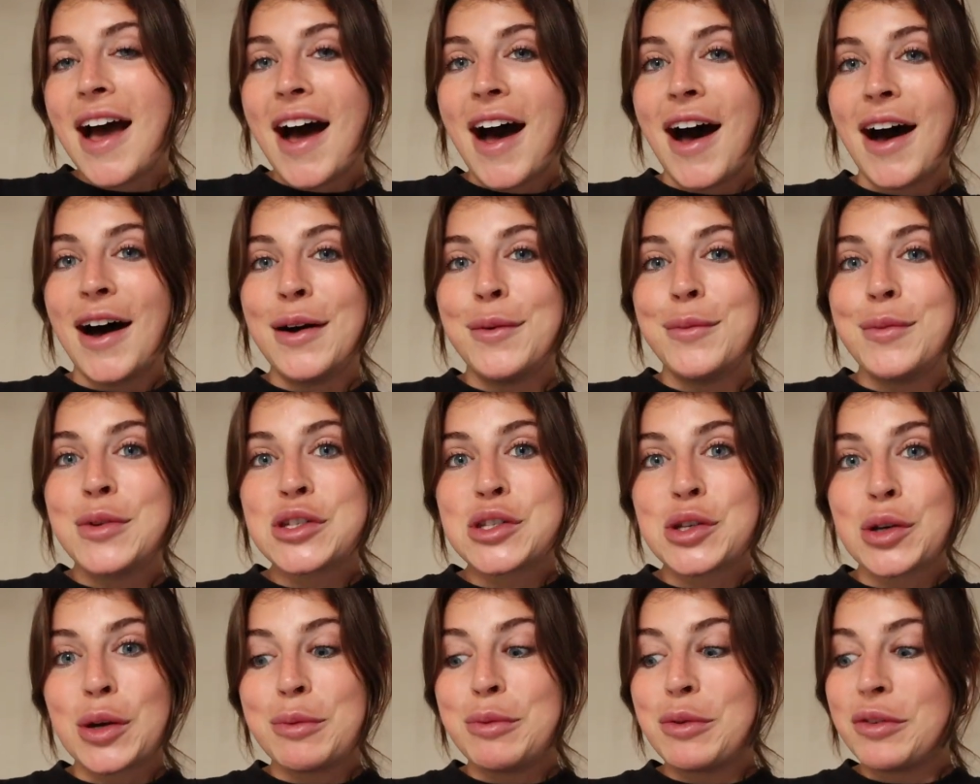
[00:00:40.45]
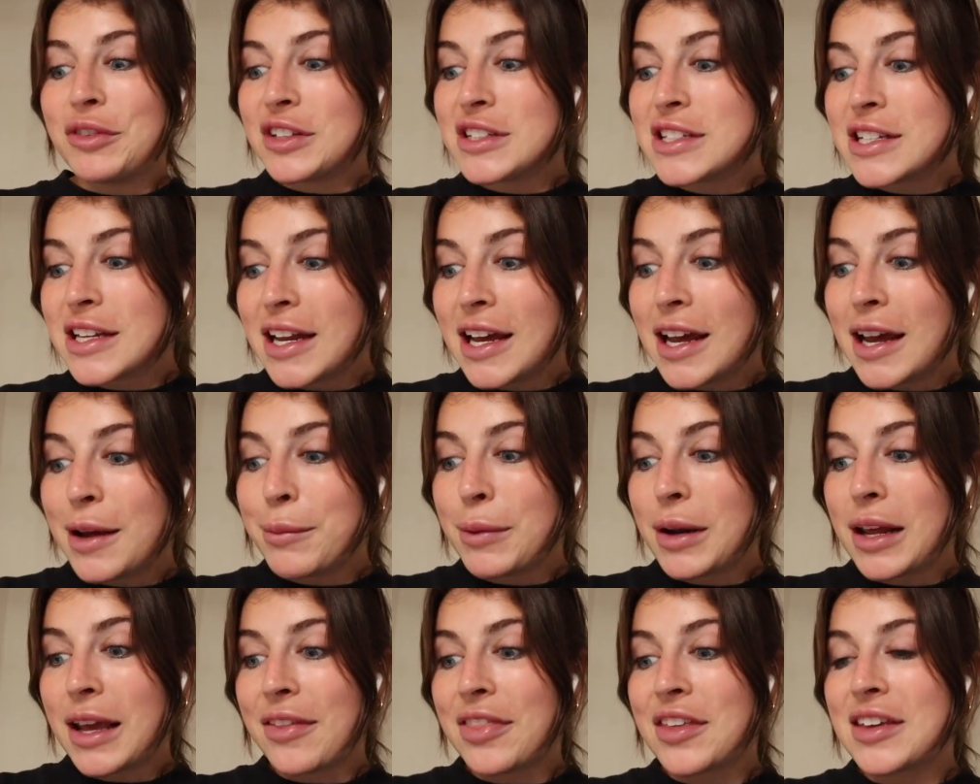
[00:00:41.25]
Um, so I'm moving today. I'm
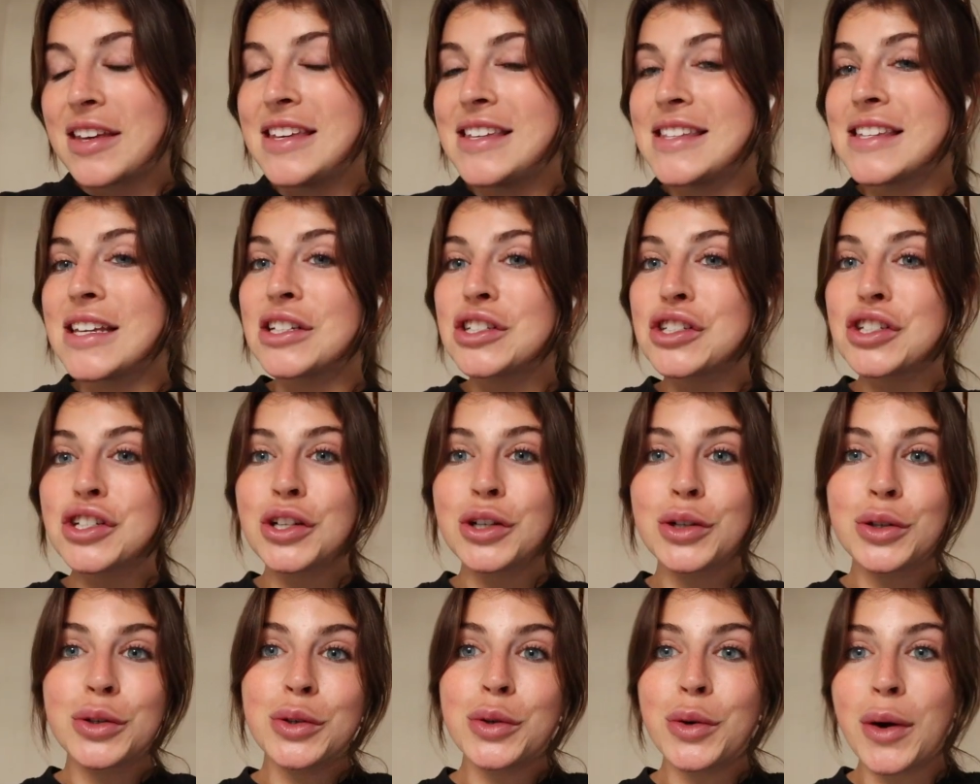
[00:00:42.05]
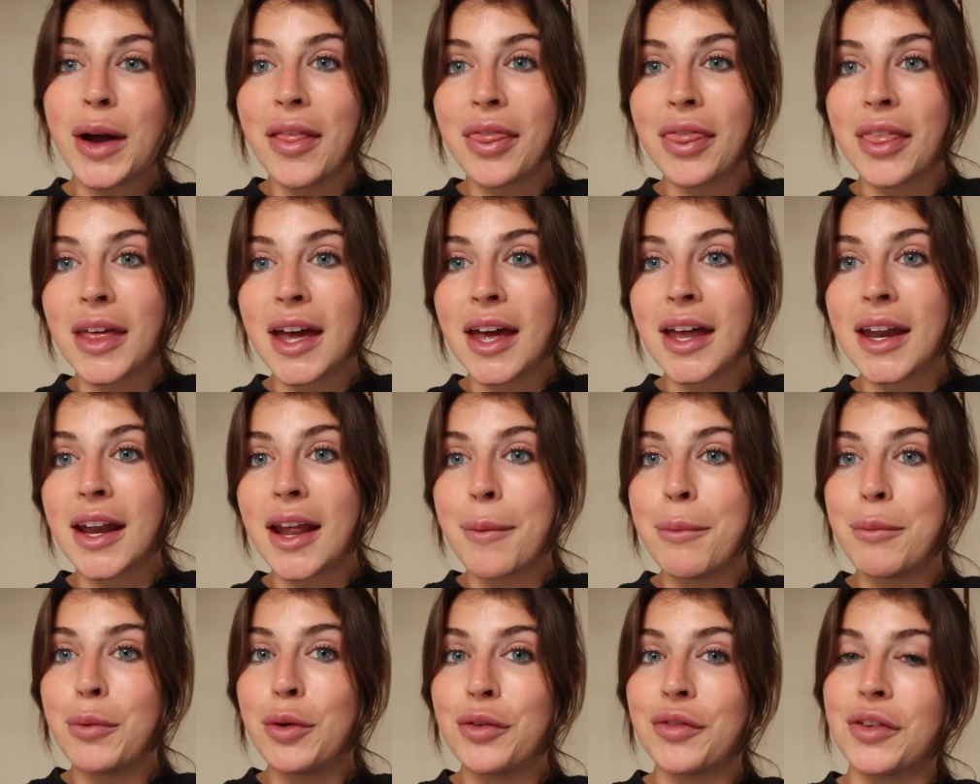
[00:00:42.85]
gonna get the keys at two and
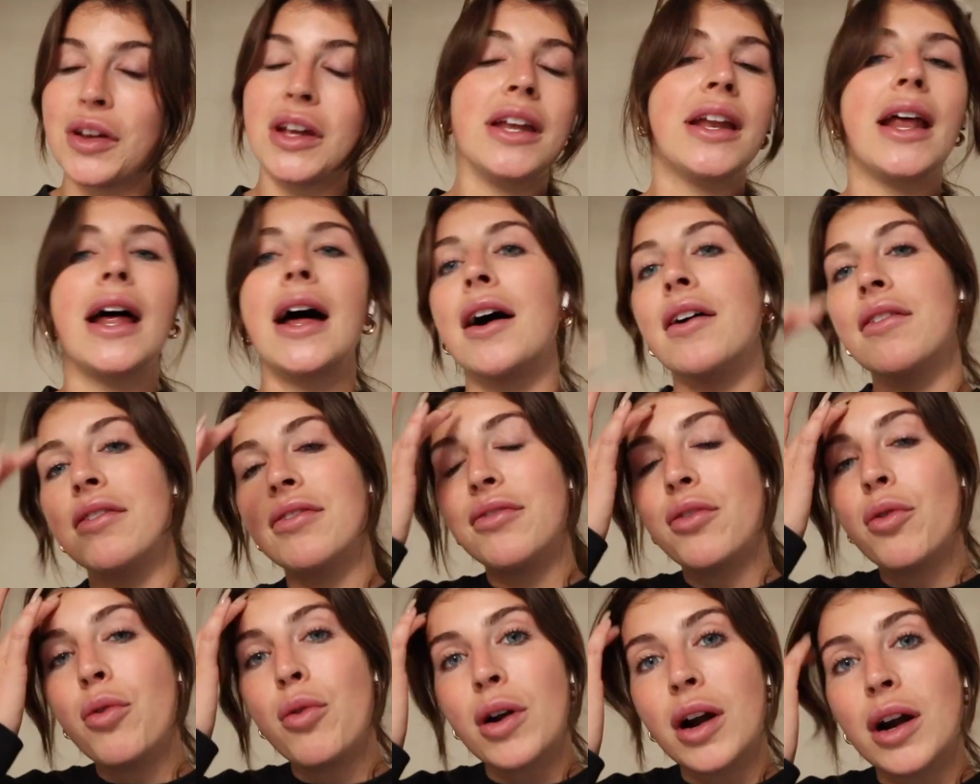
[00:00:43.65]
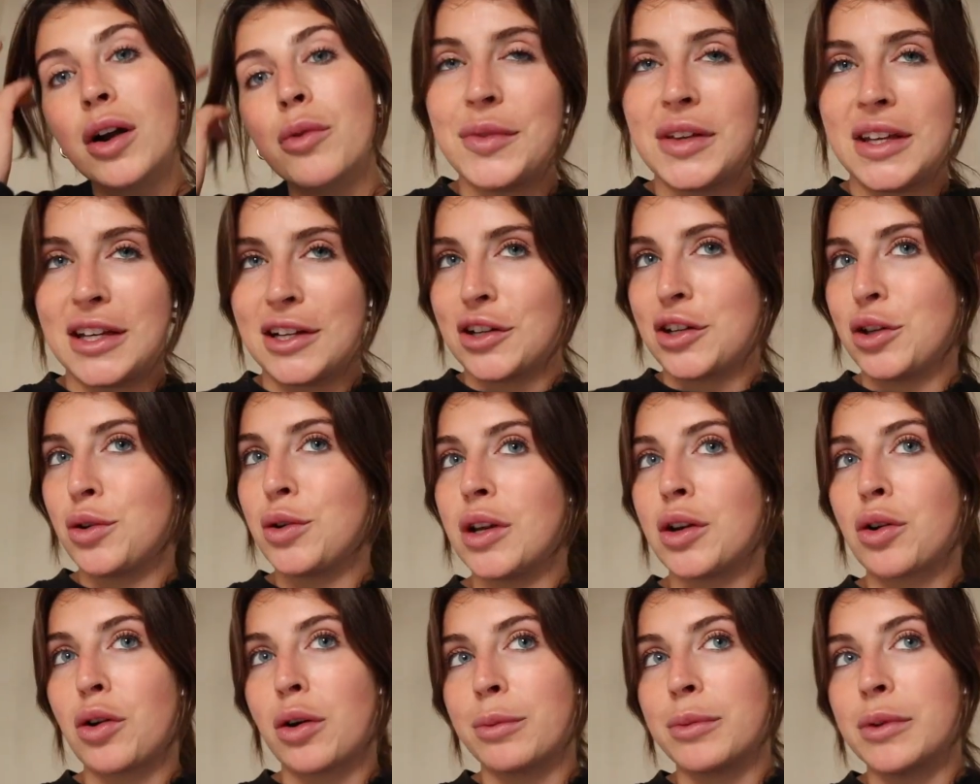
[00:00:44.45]
then move in at four. Here you
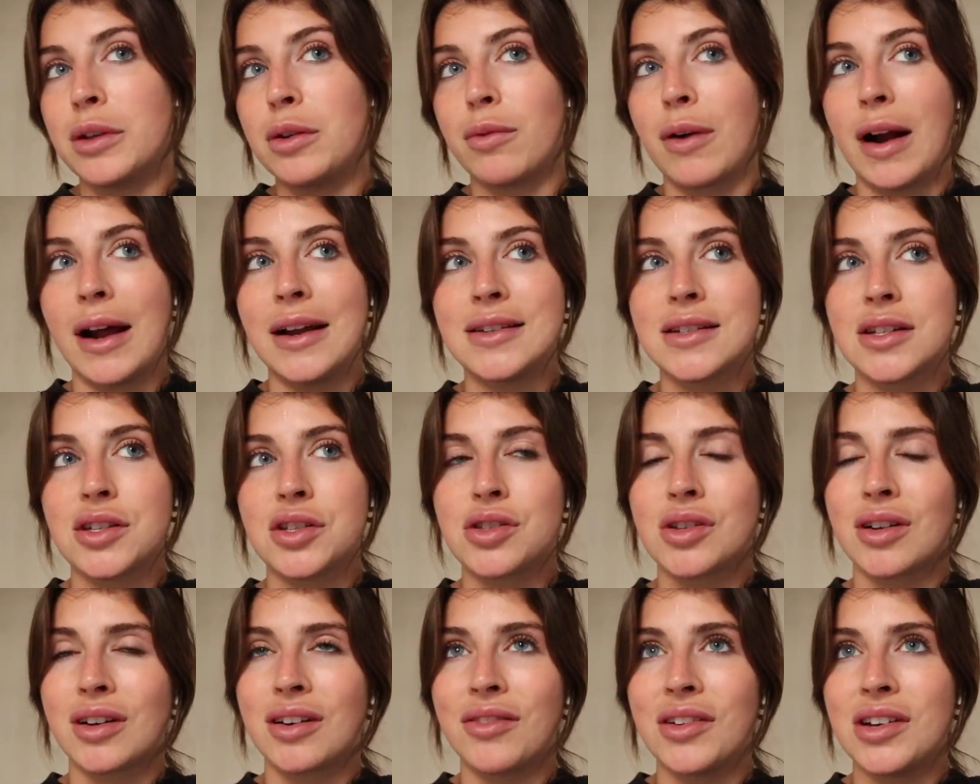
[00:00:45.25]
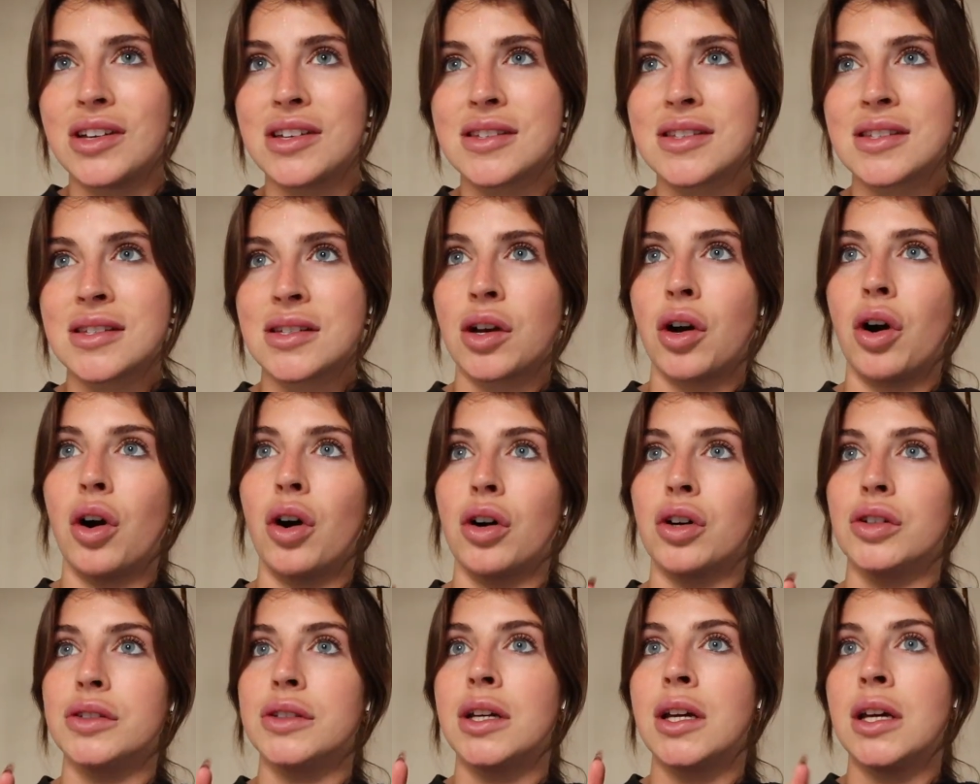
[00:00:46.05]
can normally rent a service
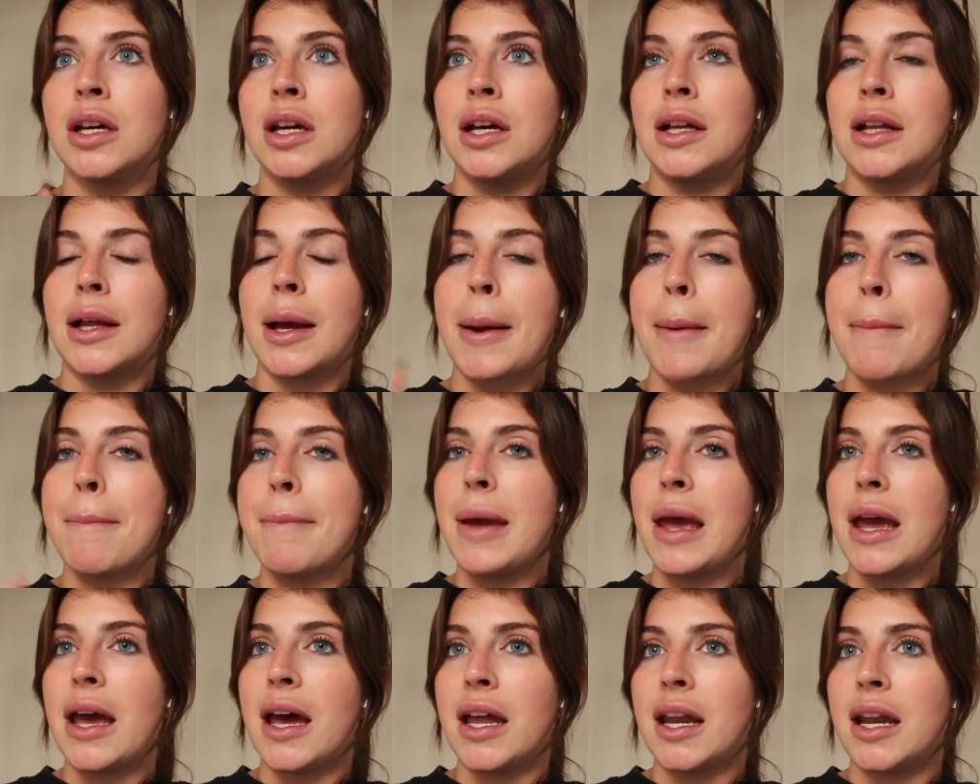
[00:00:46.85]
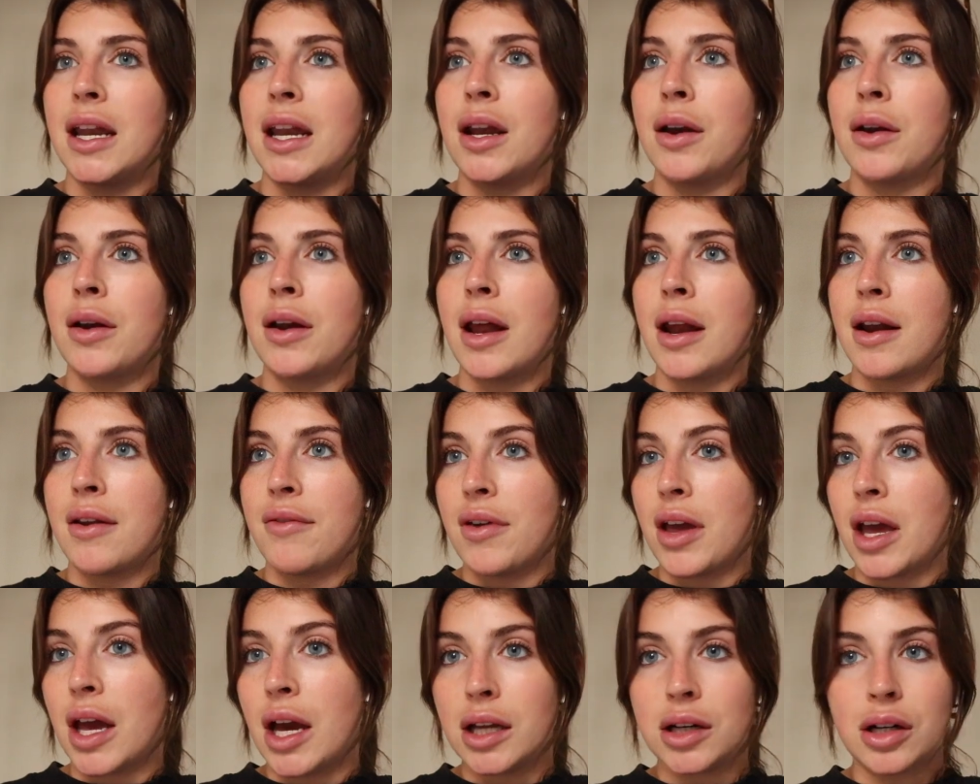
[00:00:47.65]
called man in a
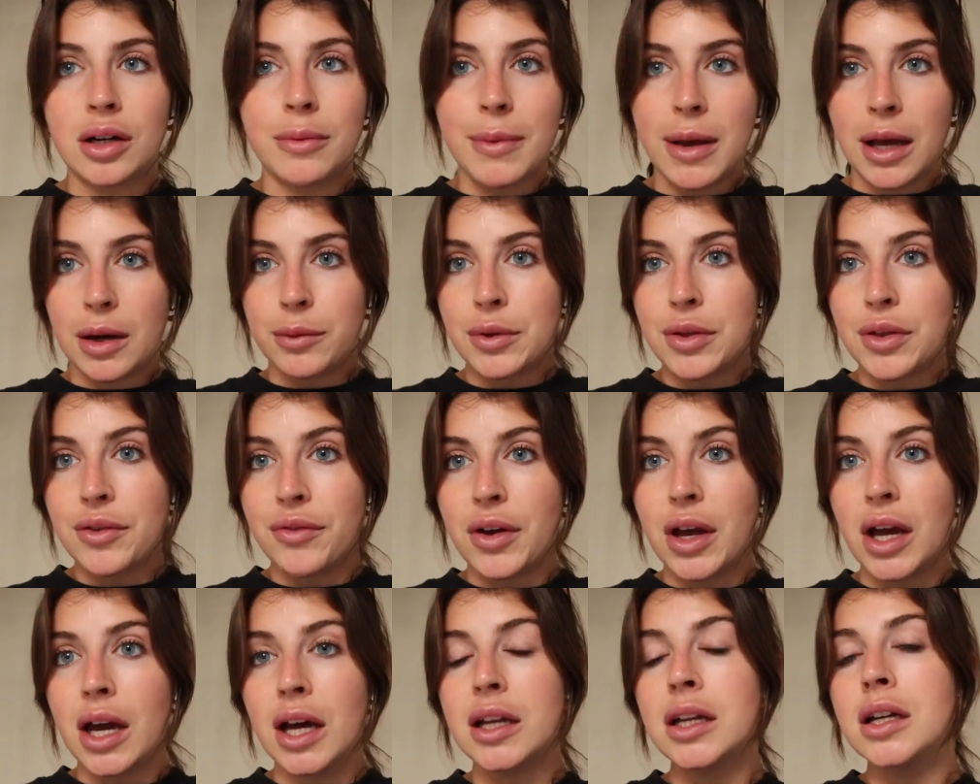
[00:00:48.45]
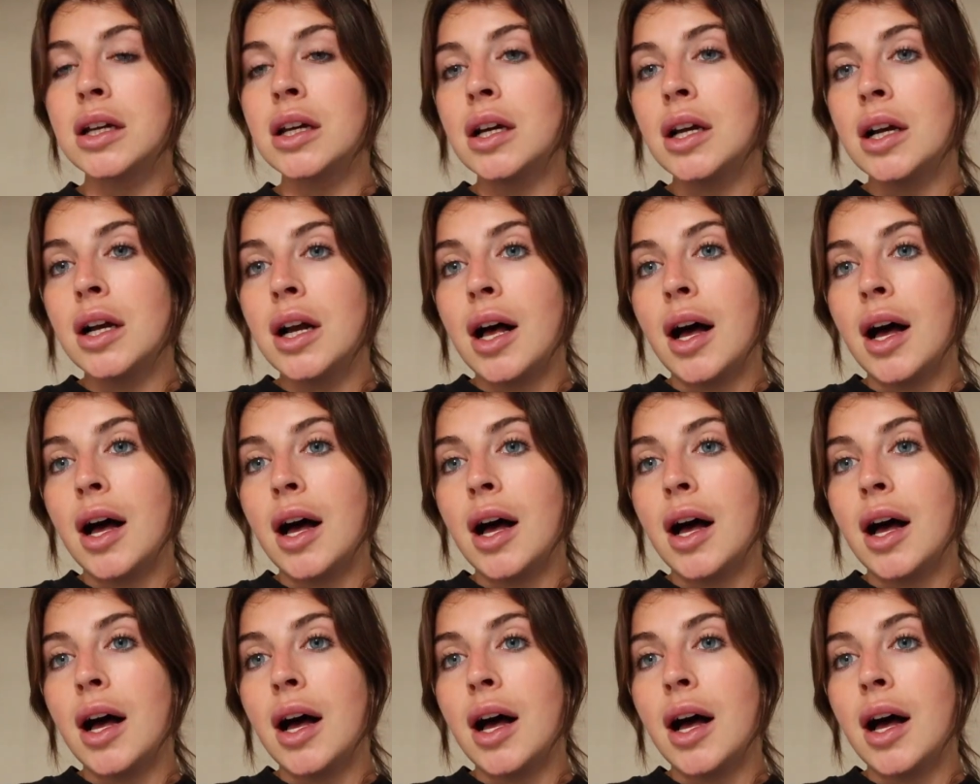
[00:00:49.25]
van or man with a van.